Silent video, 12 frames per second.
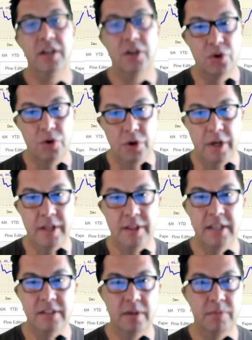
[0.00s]
It could, and
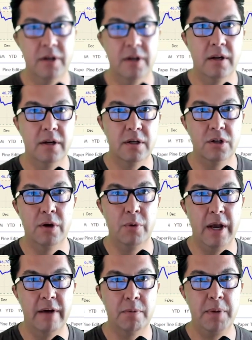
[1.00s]
that's something that
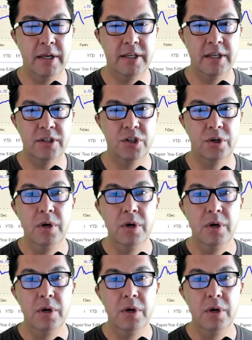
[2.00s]
we have to pay attention to.